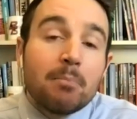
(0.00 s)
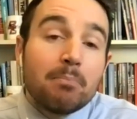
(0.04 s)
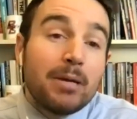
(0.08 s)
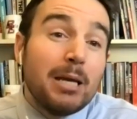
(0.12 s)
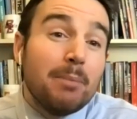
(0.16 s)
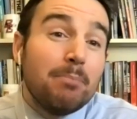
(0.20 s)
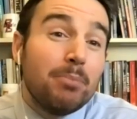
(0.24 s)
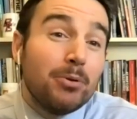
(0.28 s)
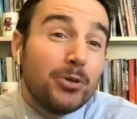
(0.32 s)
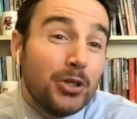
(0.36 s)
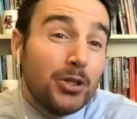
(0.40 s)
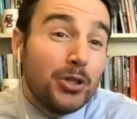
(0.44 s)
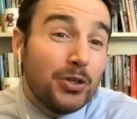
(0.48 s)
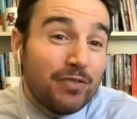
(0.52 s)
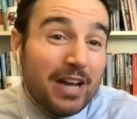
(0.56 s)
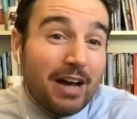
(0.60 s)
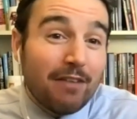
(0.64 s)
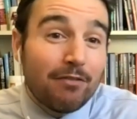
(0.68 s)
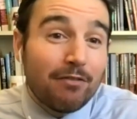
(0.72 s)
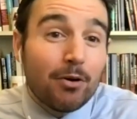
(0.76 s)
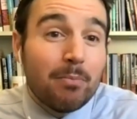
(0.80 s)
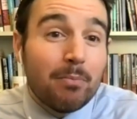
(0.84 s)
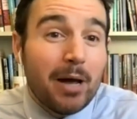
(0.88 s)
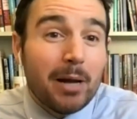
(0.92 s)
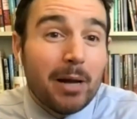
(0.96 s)
People you've
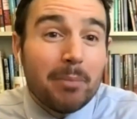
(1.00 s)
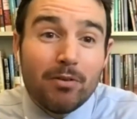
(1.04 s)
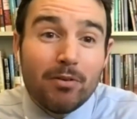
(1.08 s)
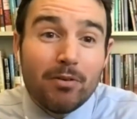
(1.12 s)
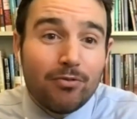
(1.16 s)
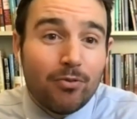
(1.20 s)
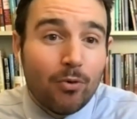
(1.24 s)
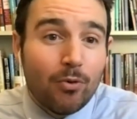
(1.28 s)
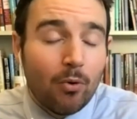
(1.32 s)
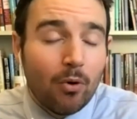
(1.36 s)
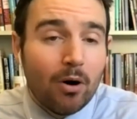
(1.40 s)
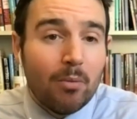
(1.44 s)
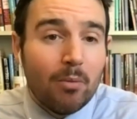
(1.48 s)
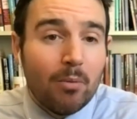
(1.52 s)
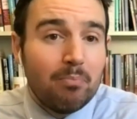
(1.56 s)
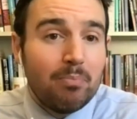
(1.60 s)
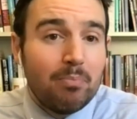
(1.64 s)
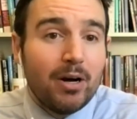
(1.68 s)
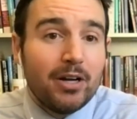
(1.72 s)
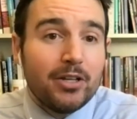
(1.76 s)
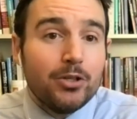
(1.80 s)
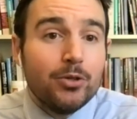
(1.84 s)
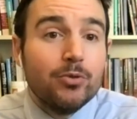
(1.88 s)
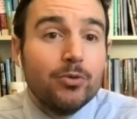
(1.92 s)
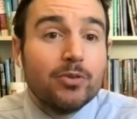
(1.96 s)
never met before,
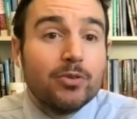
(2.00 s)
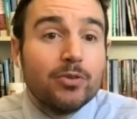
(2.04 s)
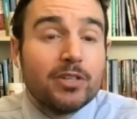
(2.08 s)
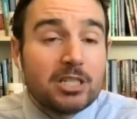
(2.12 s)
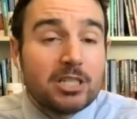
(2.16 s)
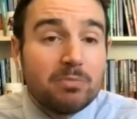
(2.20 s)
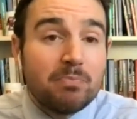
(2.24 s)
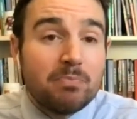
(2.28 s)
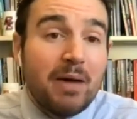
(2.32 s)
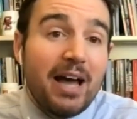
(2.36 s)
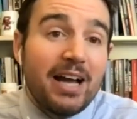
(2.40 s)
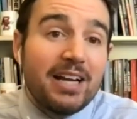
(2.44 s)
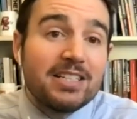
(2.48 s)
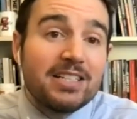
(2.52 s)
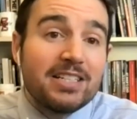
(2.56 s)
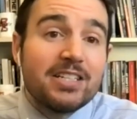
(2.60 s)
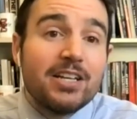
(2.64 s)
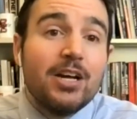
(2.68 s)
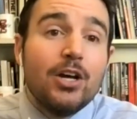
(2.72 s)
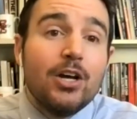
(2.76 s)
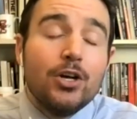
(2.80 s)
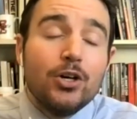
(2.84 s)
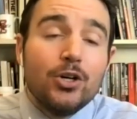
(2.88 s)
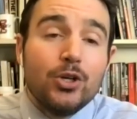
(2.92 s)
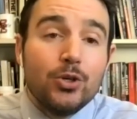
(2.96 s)
but you respect,
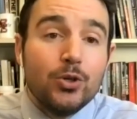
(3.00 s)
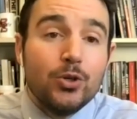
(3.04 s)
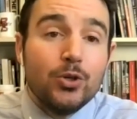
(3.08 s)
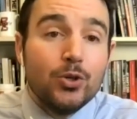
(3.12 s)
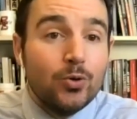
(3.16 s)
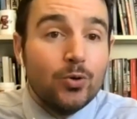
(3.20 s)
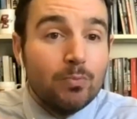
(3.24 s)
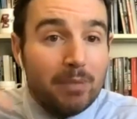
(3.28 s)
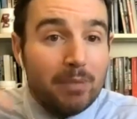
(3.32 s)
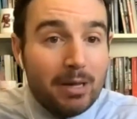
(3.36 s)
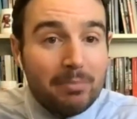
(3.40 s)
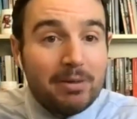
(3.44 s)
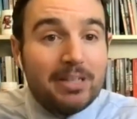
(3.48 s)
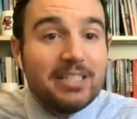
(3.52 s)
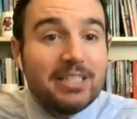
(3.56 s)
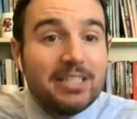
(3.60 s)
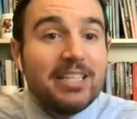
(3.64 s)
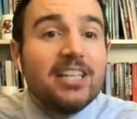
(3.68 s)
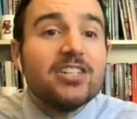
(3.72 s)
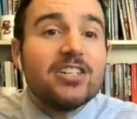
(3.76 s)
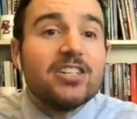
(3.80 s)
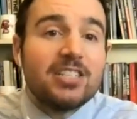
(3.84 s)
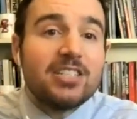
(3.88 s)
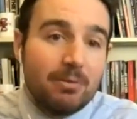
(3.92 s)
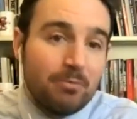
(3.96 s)
who maybe
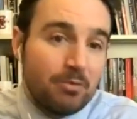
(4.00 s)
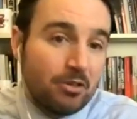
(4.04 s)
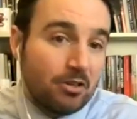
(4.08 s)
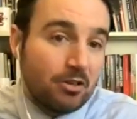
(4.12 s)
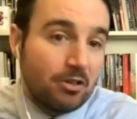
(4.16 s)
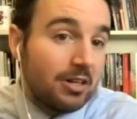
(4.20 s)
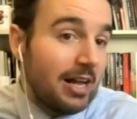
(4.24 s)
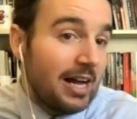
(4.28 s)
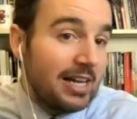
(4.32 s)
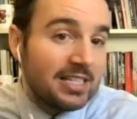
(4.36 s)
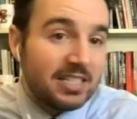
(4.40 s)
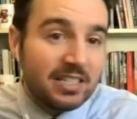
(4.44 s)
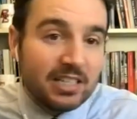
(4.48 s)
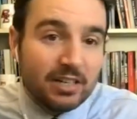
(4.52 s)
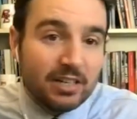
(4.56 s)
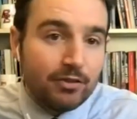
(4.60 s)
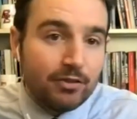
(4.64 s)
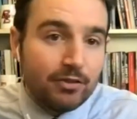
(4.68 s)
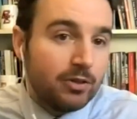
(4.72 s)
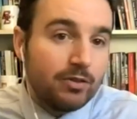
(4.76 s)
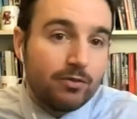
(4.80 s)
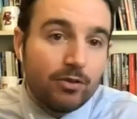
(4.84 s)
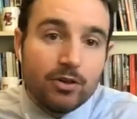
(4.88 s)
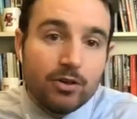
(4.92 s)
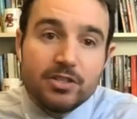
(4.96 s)
teach a similar class at a different
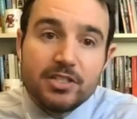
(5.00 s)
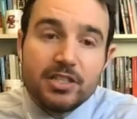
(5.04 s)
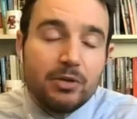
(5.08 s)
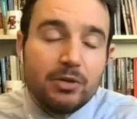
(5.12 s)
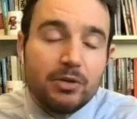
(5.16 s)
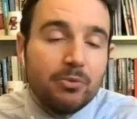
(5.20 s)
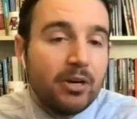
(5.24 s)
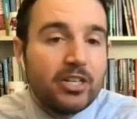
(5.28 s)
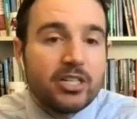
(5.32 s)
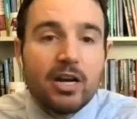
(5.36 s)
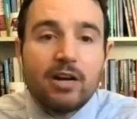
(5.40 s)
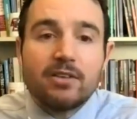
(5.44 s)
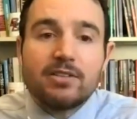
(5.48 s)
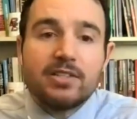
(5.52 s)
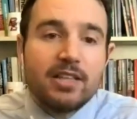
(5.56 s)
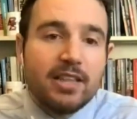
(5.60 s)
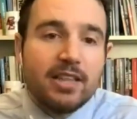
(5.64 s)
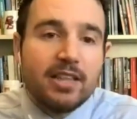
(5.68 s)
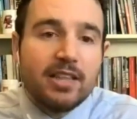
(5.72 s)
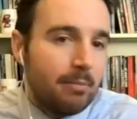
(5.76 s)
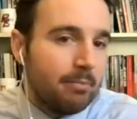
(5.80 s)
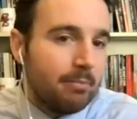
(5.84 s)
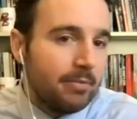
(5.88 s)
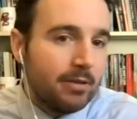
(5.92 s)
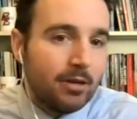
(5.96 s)
university, reach out to
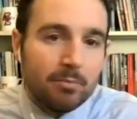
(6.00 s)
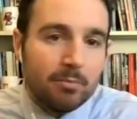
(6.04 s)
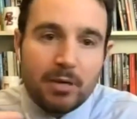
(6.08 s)
them.